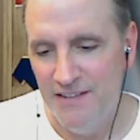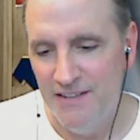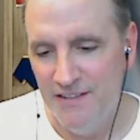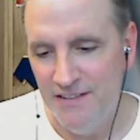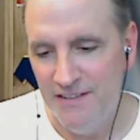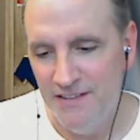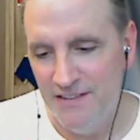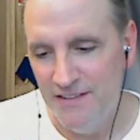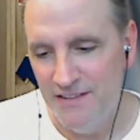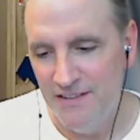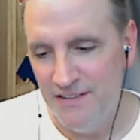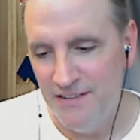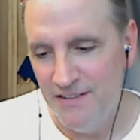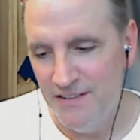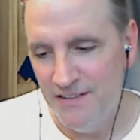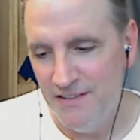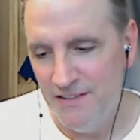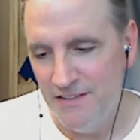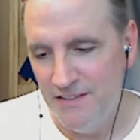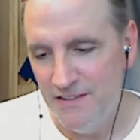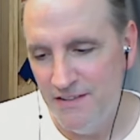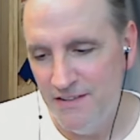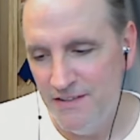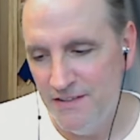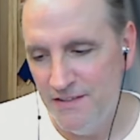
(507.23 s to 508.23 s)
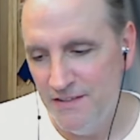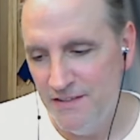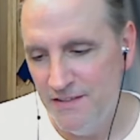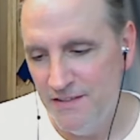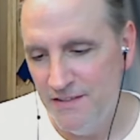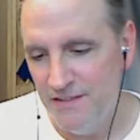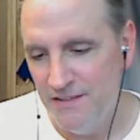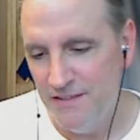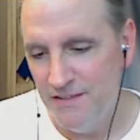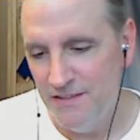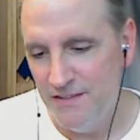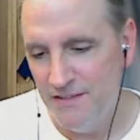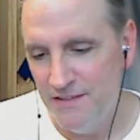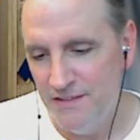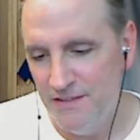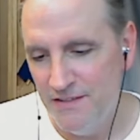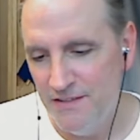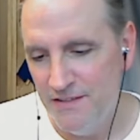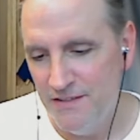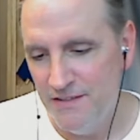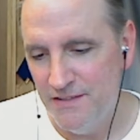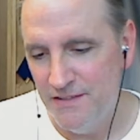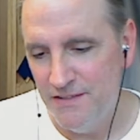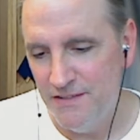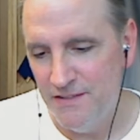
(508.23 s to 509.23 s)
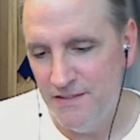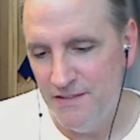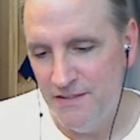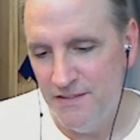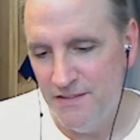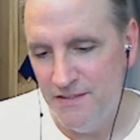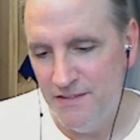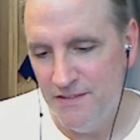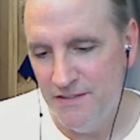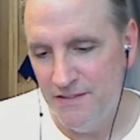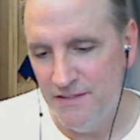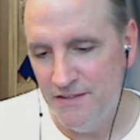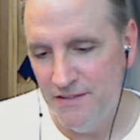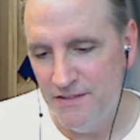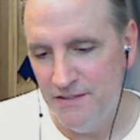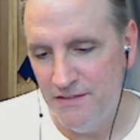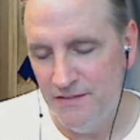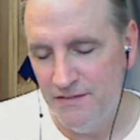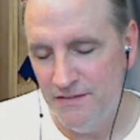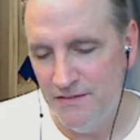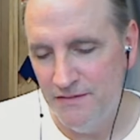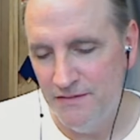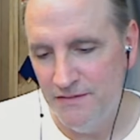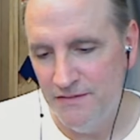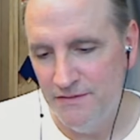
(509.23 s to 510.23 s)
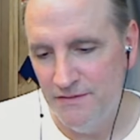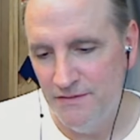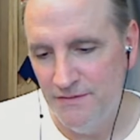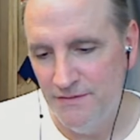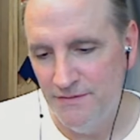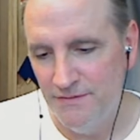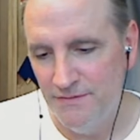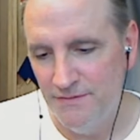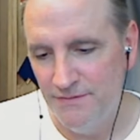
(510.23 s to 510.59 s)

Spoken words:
(silent)